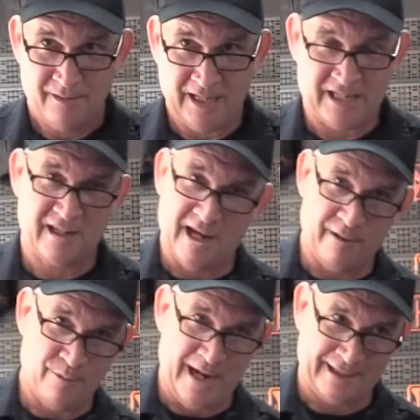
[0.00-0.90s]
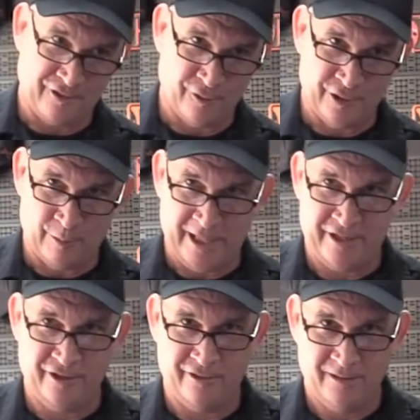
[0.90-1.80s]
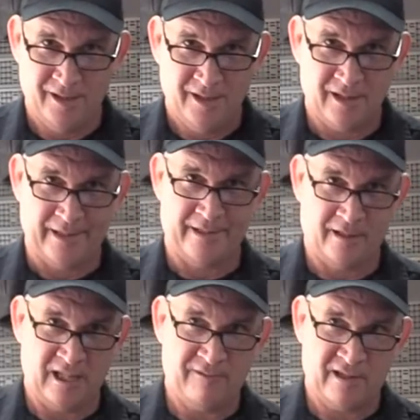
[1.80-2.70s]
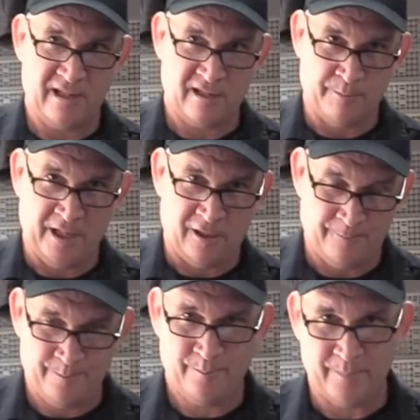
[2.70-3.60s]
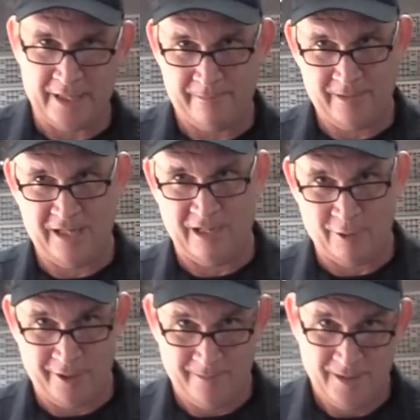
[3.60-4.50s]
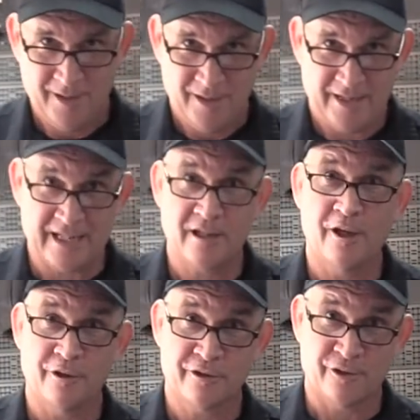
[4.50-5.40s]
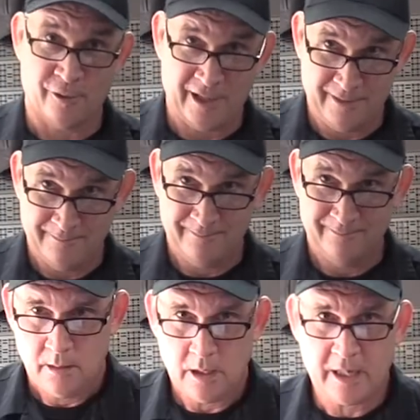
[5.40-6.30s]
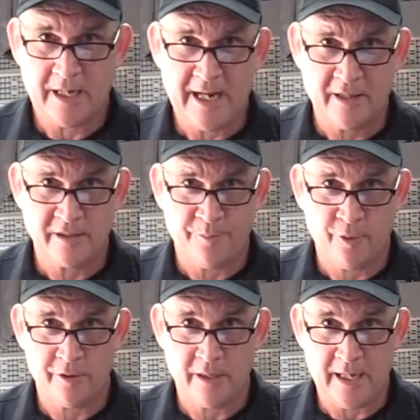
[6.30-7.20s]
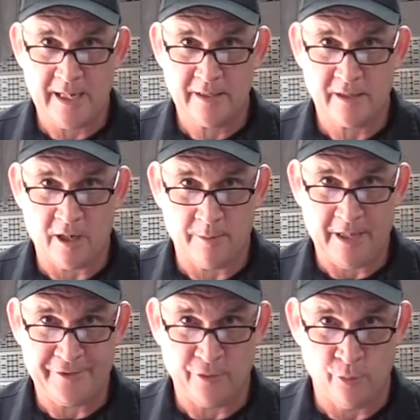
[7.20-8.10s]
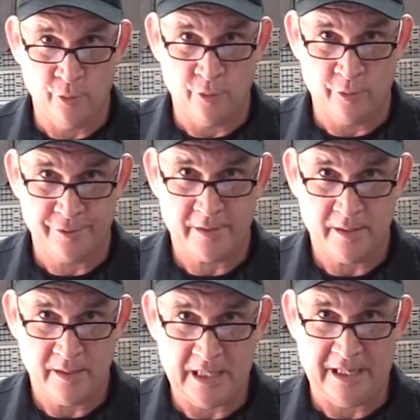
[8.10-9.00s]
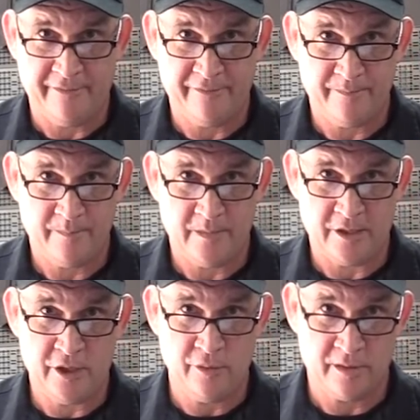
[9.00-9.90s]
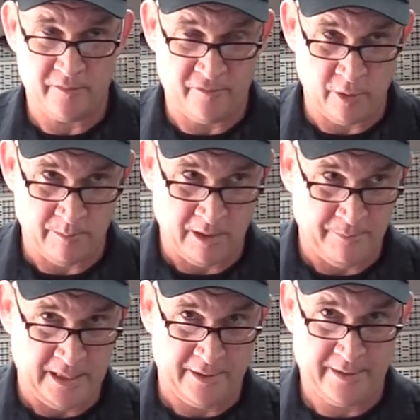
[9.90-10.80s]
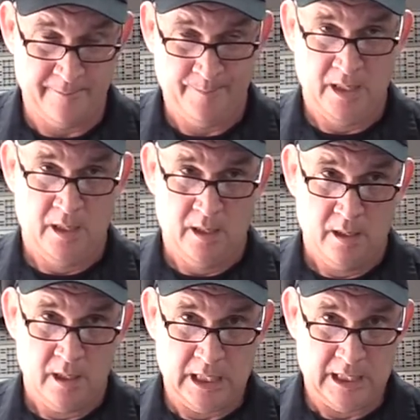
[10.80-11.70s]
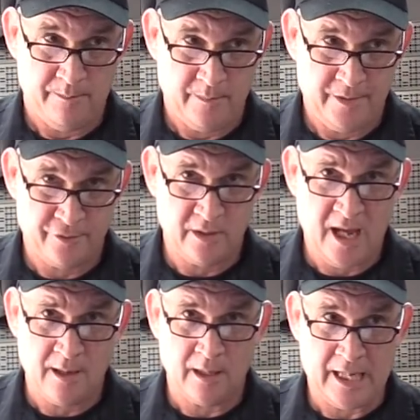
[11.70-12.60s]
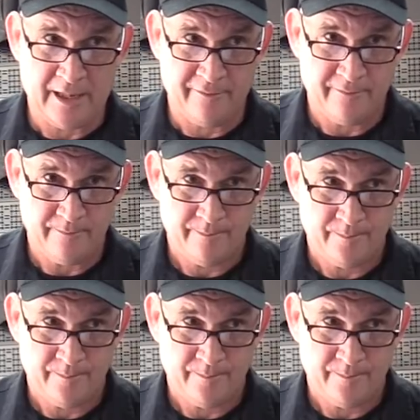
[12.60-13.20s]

That's kind of practical in a way too, unless the thief sees the bell. But anyway, that's another story. Okay, now it's important, guys, to talk about the rules of the use of Gremlin bells. There's not a lot of